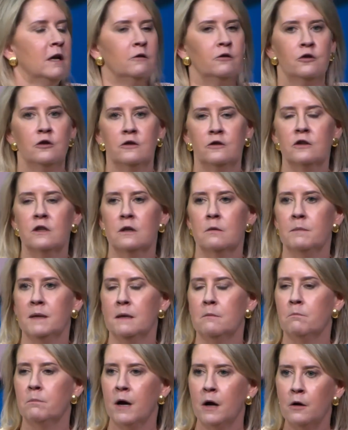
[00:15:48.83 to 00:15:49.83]
It's just going to
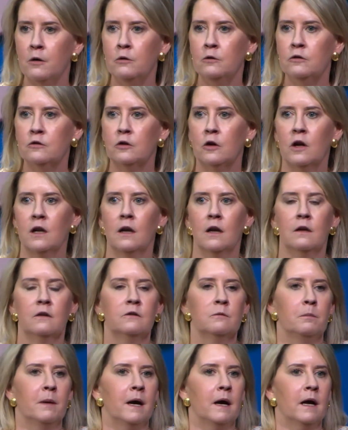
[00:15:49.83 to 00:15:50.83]
be imposed on
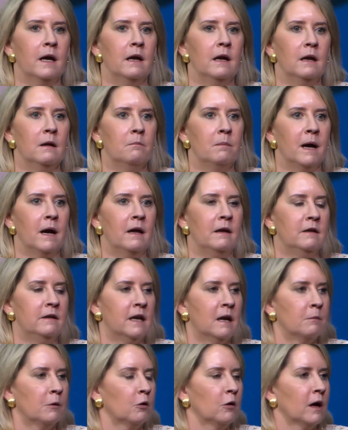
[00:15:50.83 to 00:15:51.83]
us by
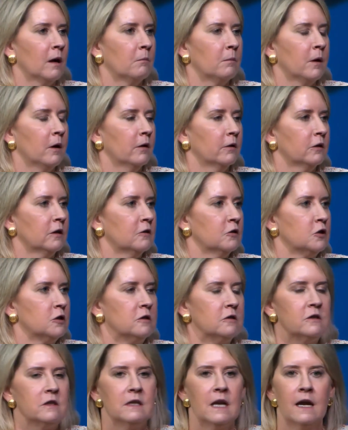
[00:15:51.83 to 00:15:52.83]
Democrat
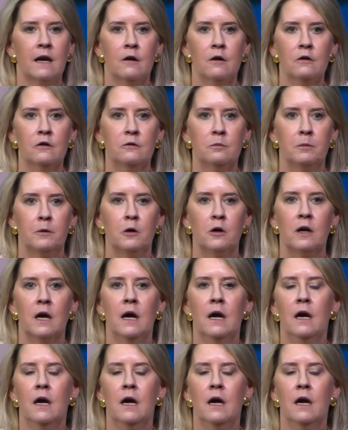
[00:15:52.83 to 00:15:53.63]
politicians in Harrisburg.